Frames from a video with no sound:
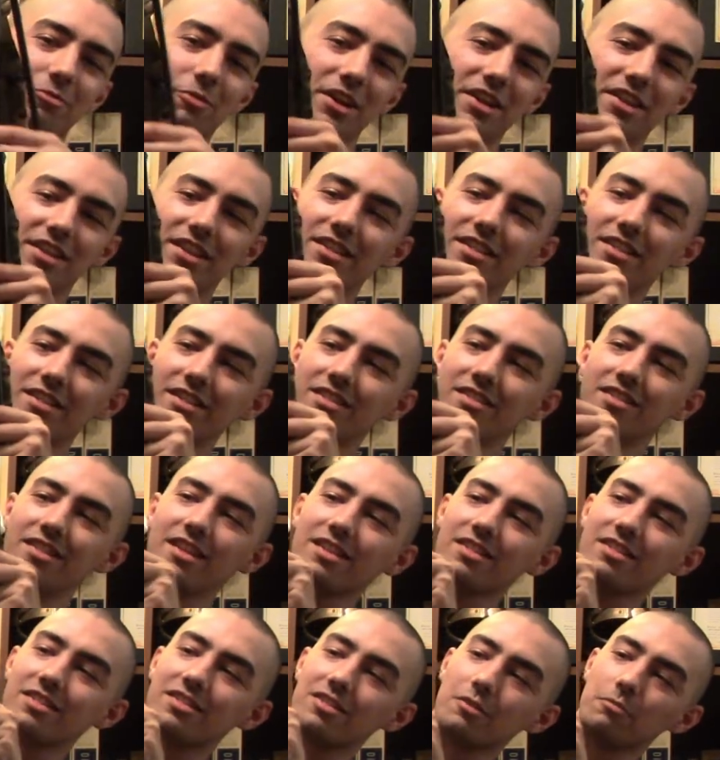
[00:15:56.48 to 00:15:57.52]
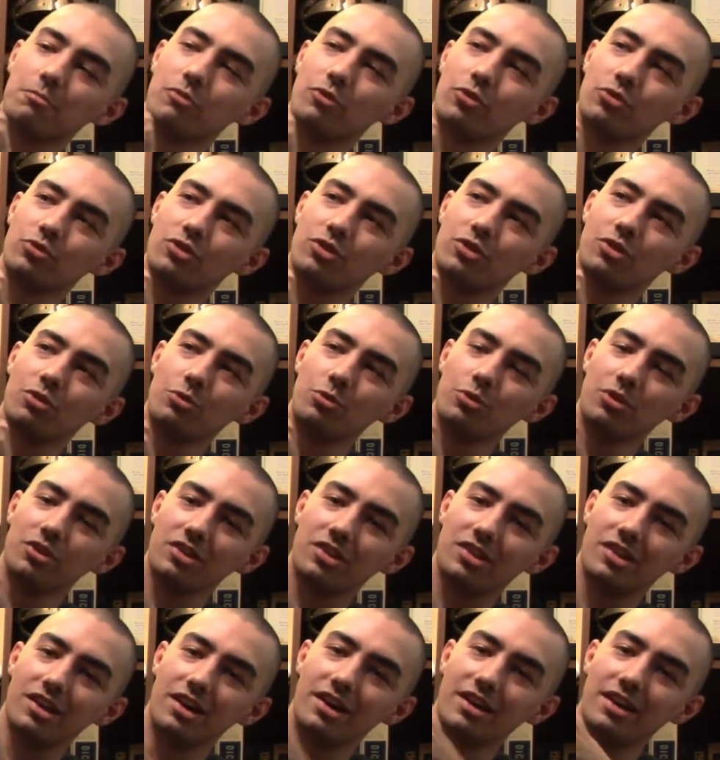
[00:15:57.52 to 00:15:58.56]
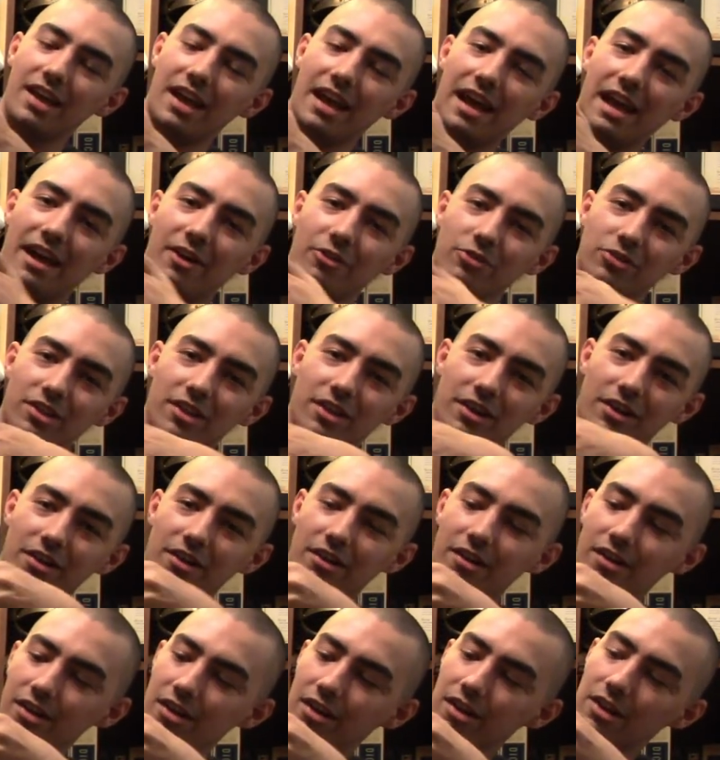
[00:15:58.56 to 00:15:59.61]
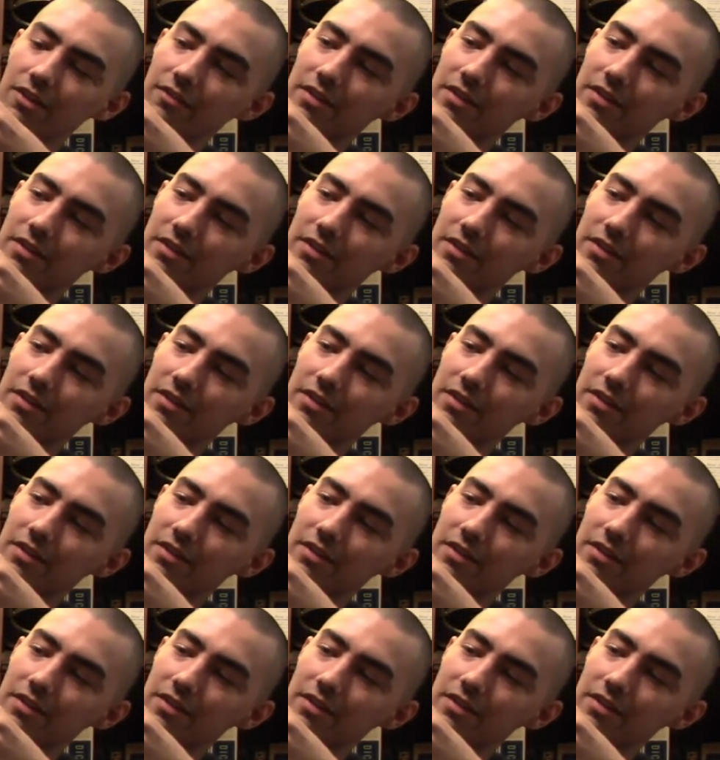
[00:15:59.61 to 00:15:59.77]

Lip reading: one, this is the most coolest gun out there. The